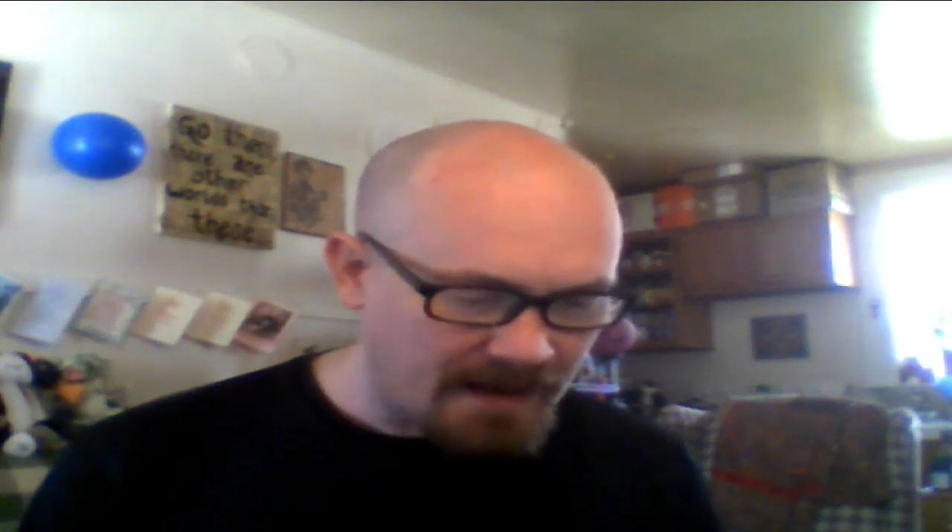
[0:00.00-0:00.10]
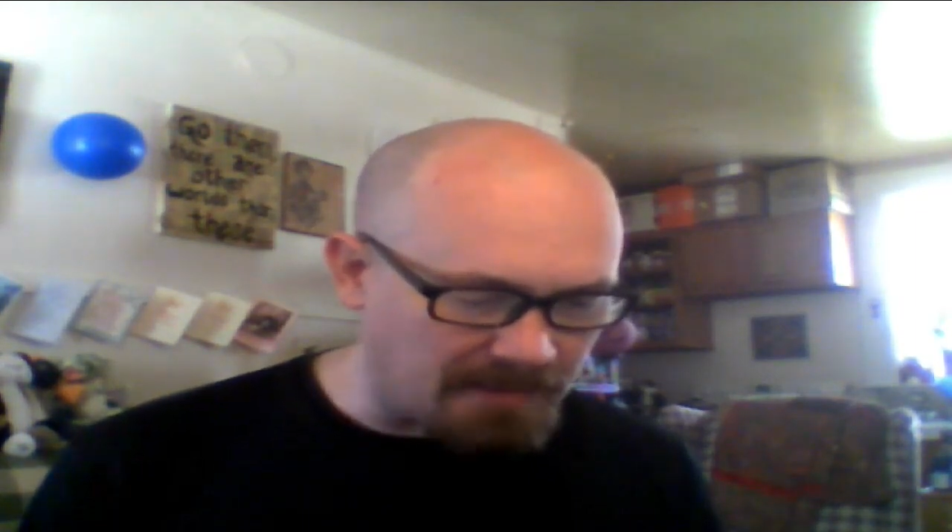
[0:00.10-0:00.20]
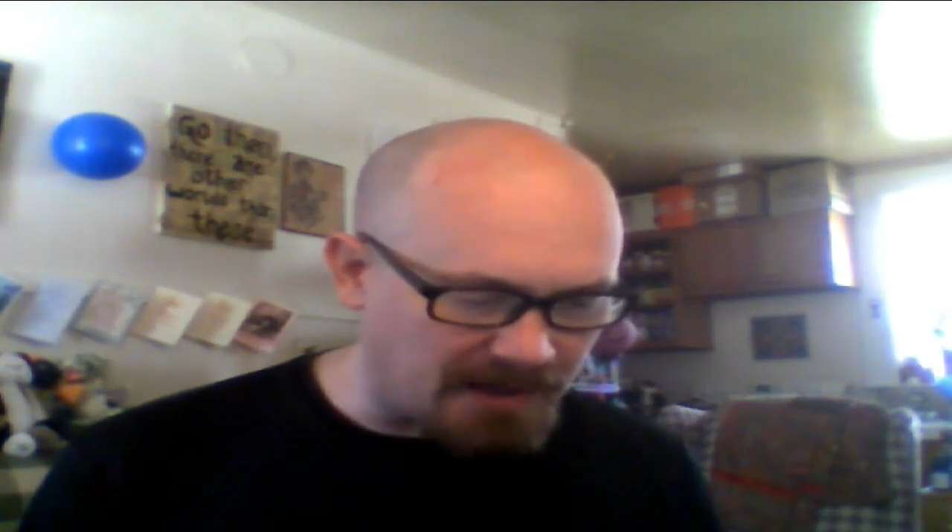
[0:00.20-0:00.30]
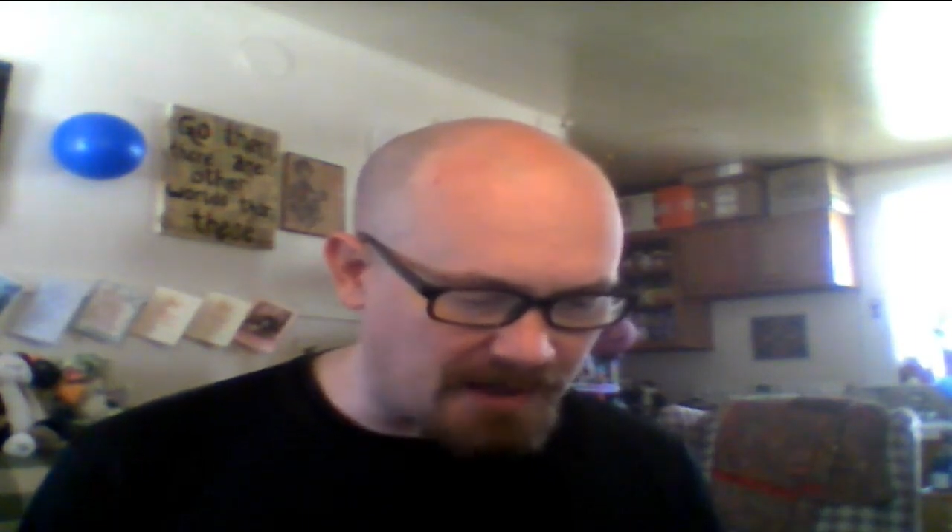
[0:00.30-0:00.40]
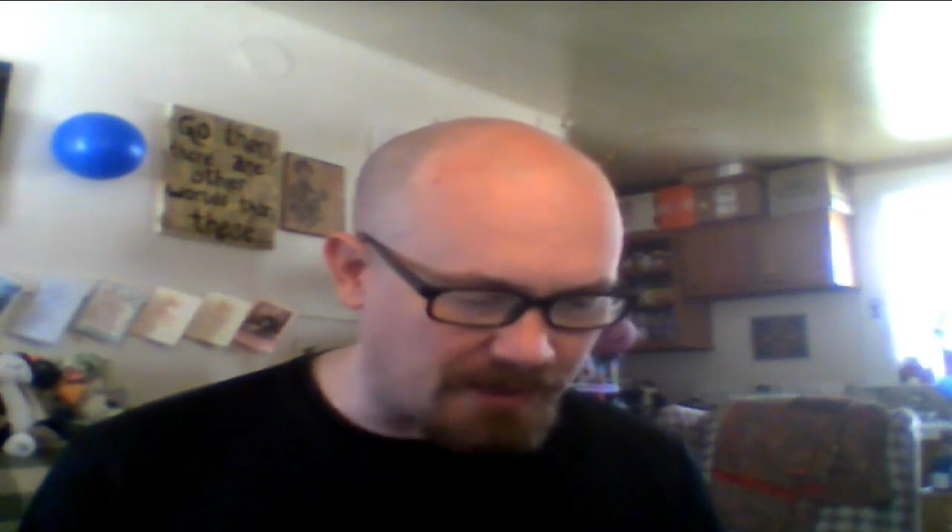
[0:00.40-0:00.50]

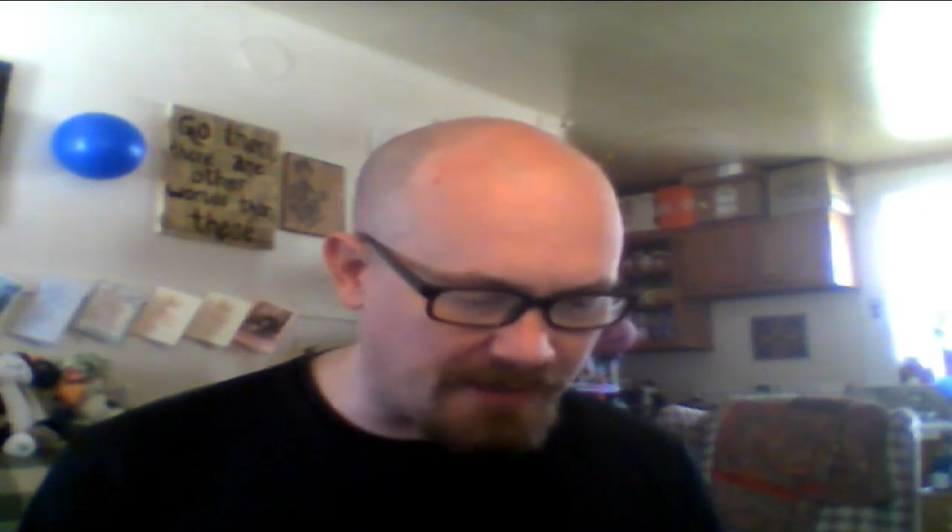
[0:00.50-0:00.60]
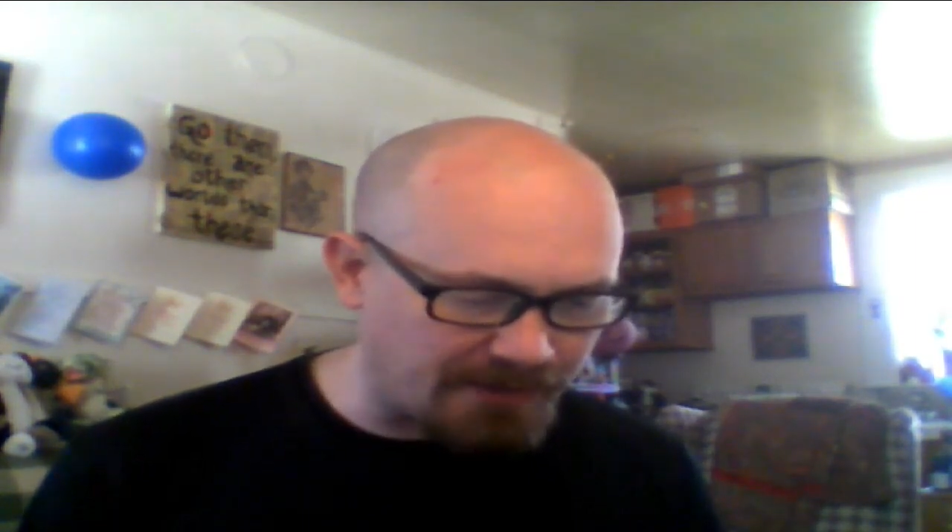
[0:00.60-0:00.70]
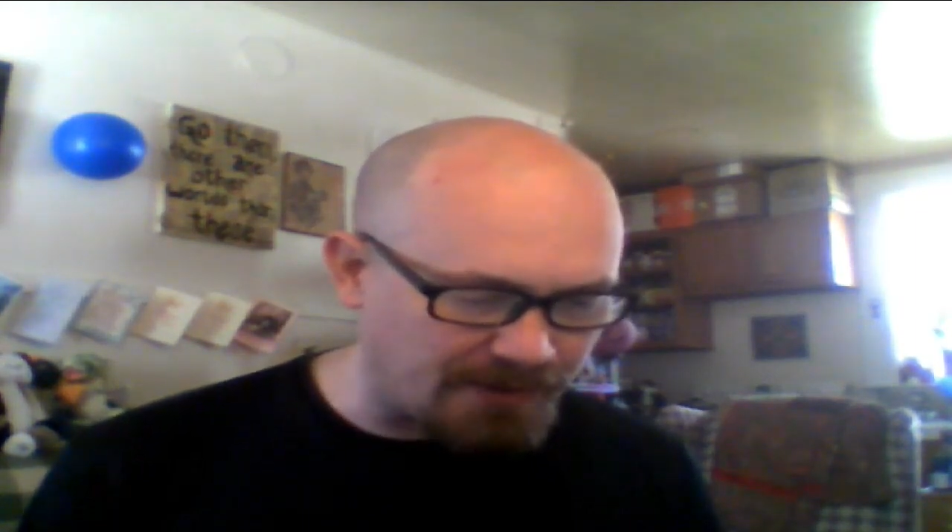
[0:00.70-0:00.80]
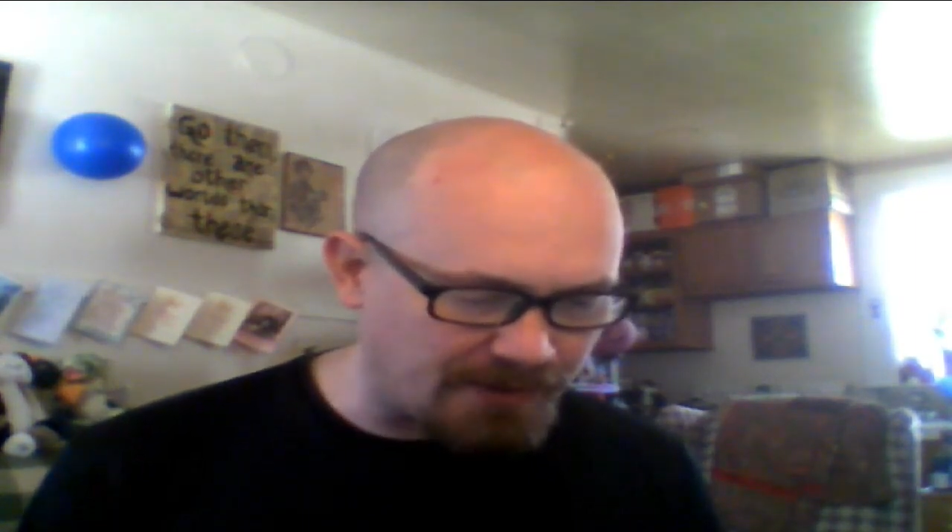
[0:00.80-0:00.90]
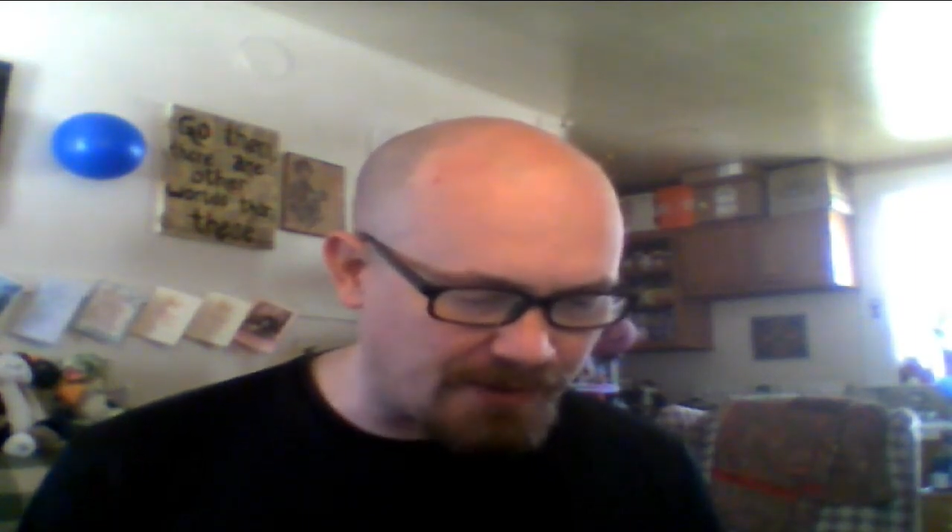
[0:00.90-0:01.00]
among
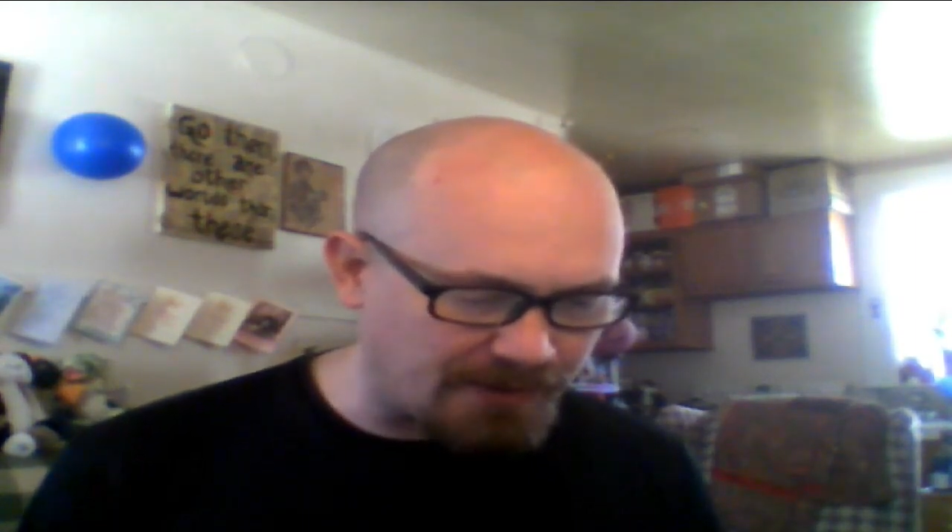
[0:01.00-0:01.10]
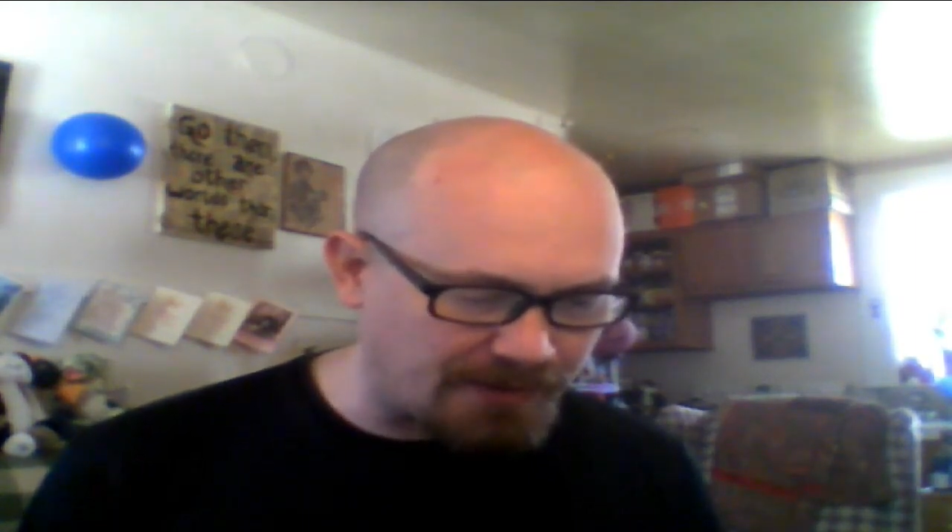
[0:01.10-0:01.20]
whatever